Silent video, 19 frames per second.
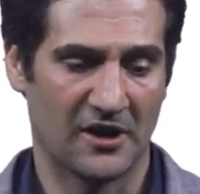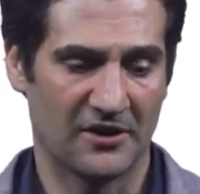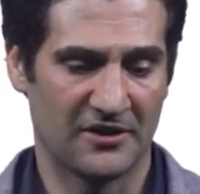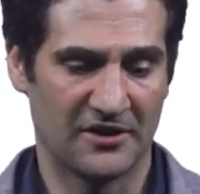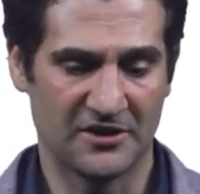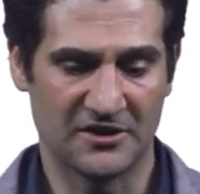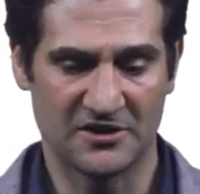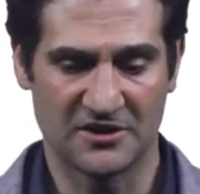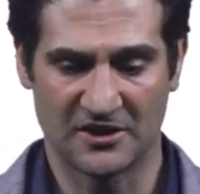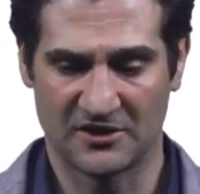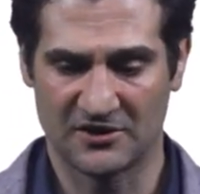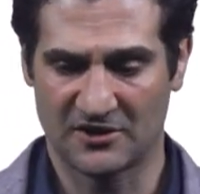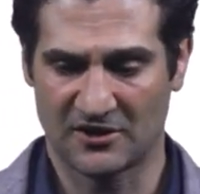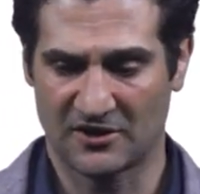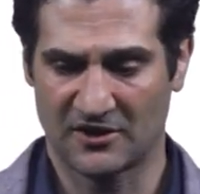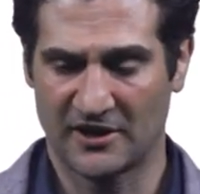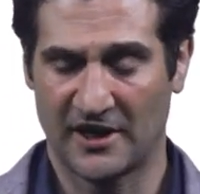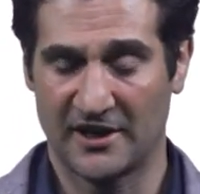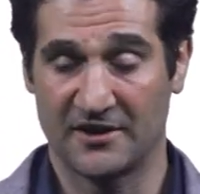These things are
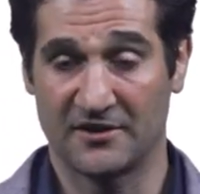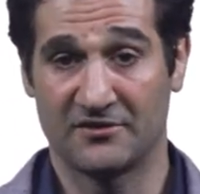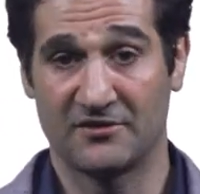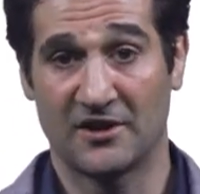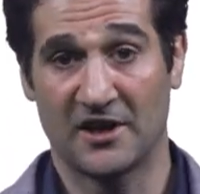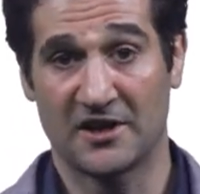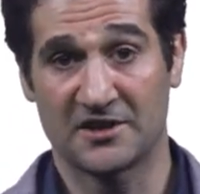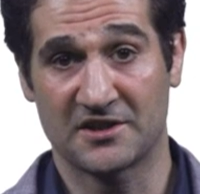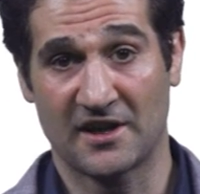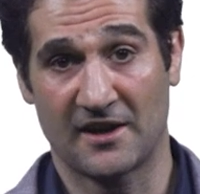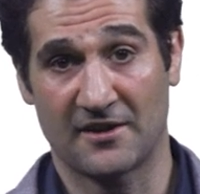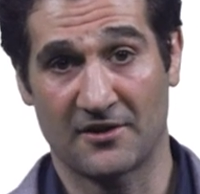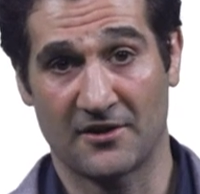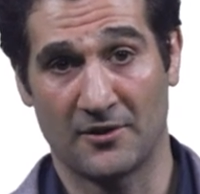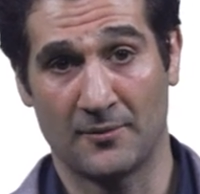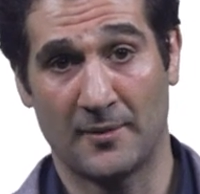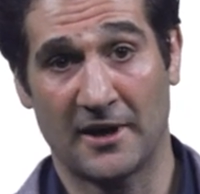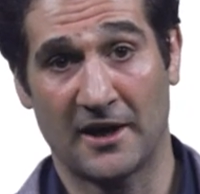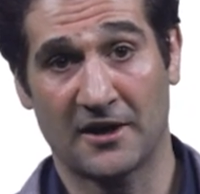kind of nice out of
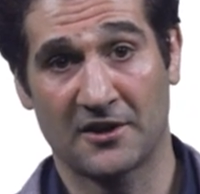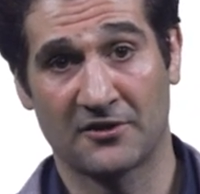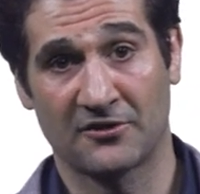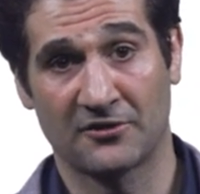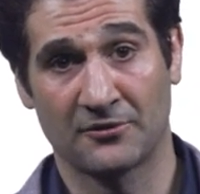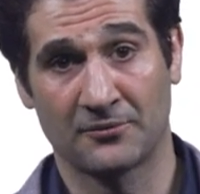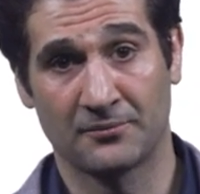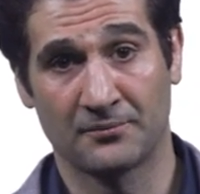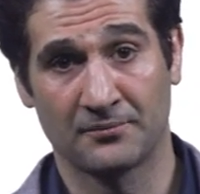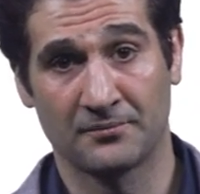the box.